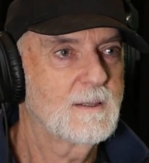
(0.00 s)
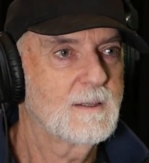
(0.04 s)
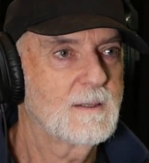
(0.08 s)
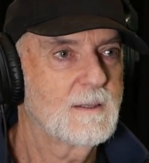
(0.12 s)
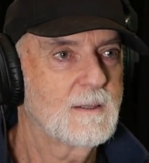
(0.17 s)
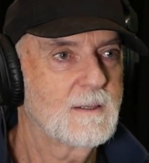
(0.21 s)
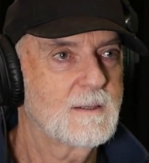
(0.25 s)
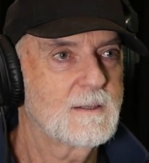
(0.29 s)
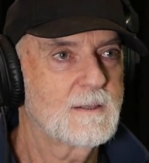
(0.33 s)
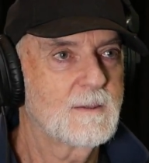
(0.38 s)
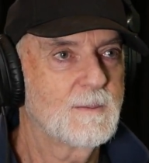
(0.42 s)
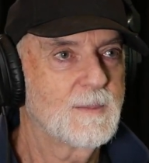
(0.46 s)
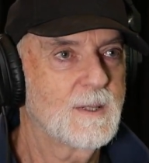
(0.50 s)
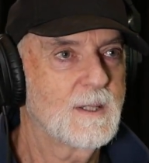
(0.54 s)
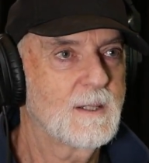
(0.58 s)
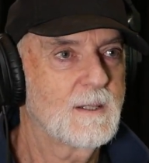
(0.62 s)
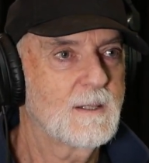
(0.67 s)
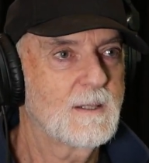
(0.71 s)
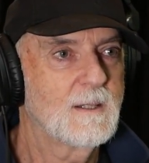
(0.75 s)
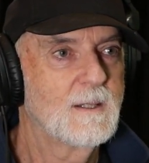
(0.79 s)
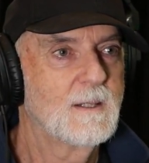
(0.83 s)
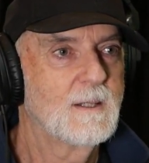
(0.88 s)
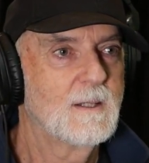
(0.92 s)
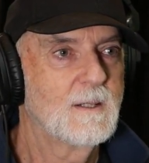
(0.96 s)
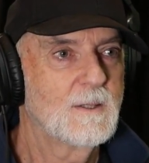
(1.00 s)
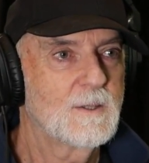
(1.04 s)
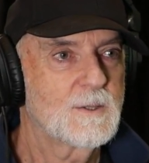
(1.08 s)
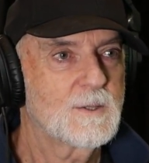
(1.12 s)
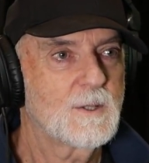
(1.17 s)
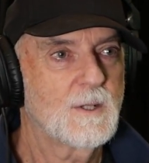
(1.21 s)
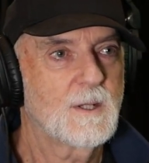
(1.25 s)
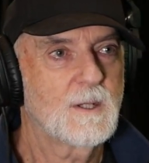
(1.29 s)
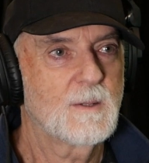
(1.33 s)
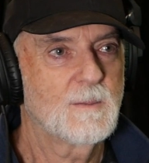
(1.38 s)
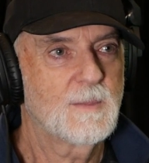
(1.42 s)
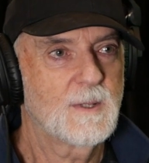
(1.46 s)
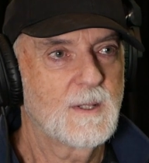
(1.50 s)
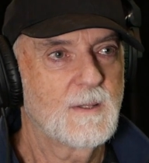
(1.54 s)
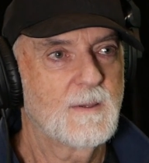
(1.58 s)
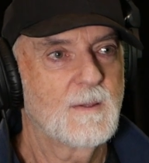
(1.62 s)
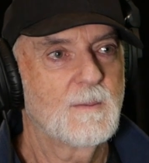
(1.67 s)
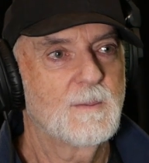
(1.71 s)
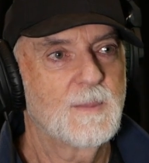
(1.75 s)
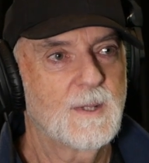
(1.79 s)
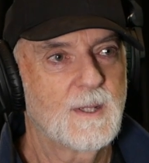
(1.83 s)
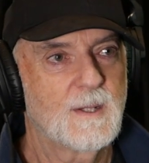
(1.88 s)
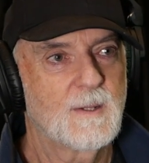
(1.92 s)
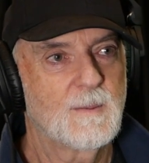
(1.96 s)
It's about trying to be
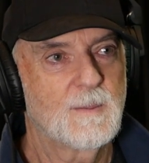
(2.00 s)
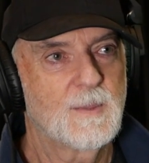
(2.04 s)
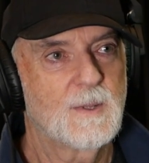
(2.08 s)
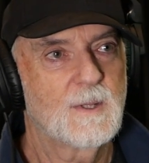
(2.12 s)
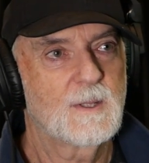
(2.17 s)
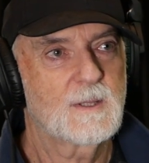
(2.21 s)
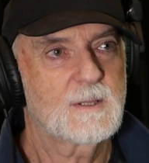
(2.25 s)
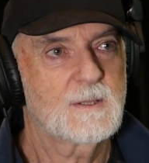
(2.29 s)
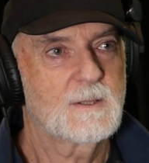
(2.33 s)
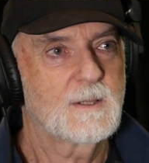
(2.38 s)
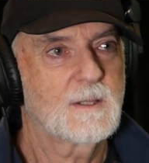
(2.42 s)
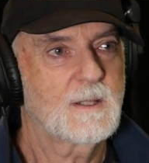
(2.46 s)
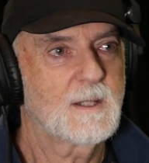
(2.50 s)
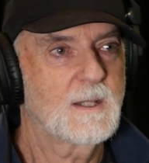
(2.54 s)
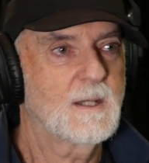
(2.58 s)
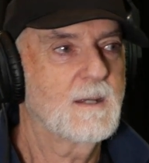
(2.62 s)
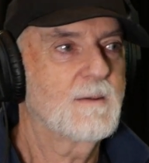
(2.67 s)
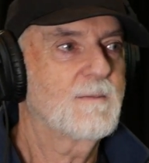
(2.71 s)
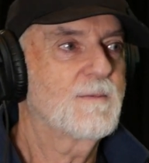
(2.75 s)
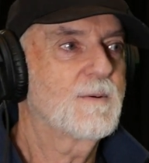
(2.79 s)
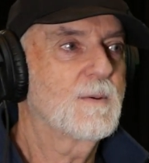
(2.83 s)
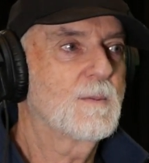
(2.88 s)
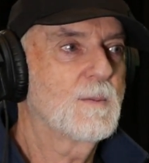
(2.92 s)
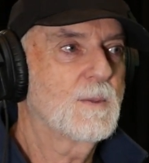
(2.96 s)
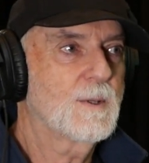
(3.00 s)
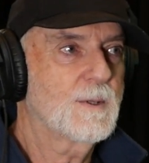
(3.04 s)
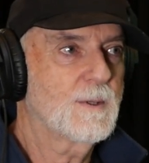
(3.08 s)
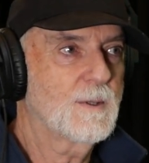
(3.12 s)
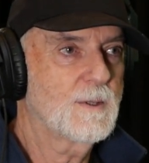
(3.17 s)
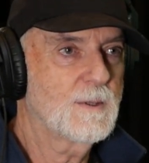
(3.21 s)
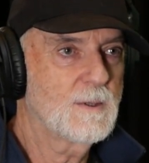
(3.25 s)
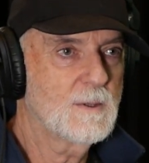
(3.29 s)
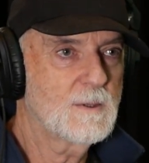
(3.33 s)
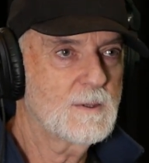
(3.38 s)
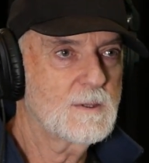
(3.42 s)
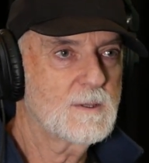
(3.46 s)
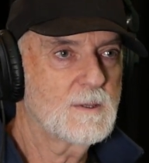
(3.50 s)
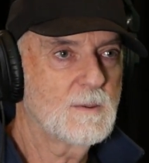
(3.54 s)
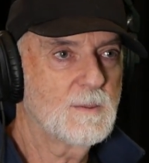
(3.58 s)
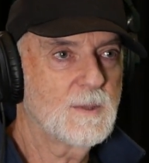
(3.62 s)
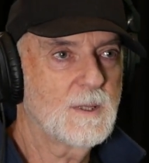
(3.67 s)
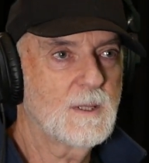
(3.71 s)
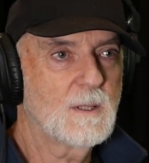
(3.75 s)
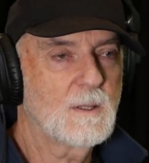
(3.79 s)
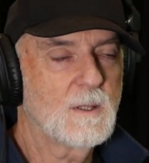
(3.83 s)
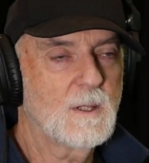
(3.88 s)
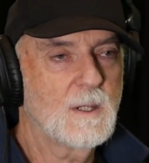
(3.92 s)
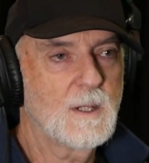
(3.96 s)
the better person I can from what I used to
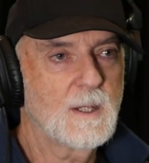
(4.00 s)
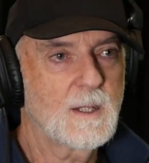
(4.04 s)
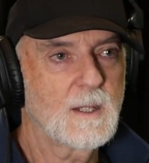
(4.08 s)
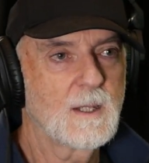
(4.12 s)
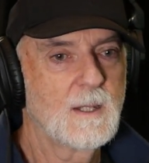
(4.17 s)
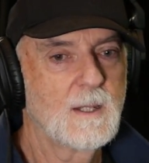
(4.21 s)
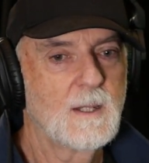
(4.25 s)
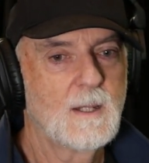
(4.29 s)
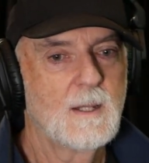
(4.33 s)
be like.